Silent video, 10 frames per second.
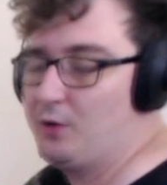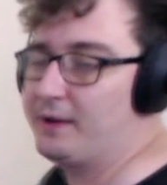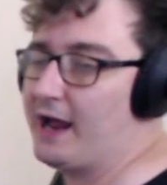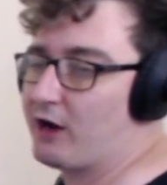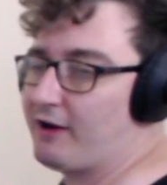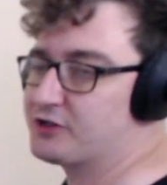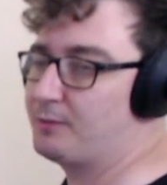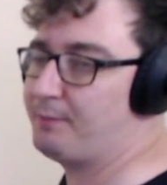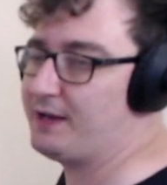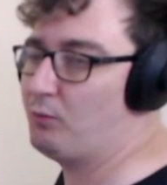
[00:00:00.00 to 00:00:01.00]
We get a crash
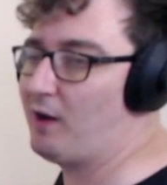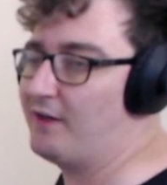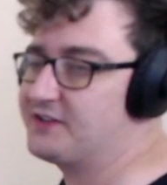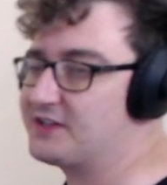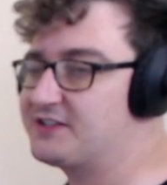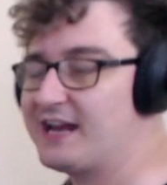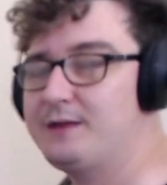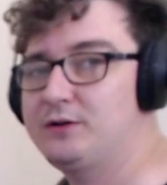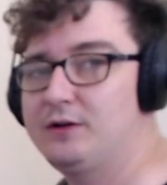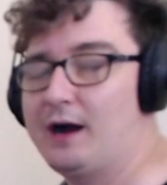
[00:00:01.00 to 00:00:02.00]
on beat one. It's the
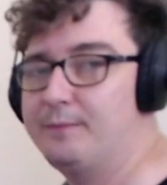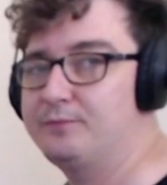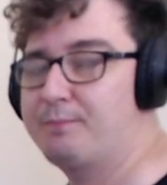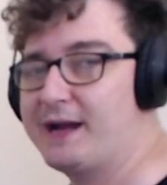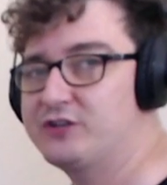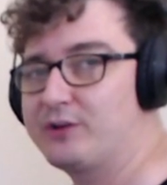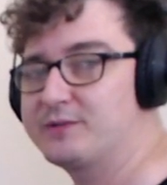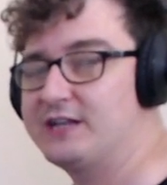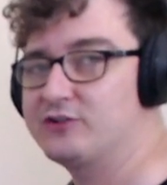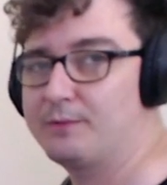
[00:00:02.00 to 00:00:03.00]
same um, bass drum,
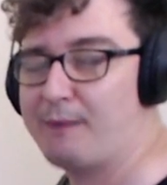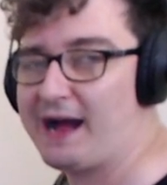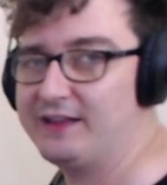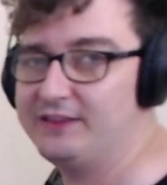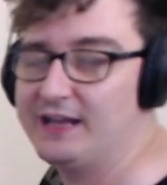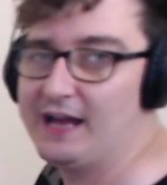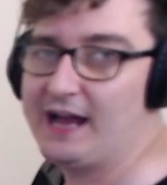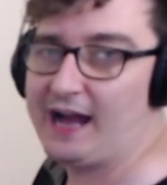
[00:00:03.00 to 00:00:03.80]
snare drum pattern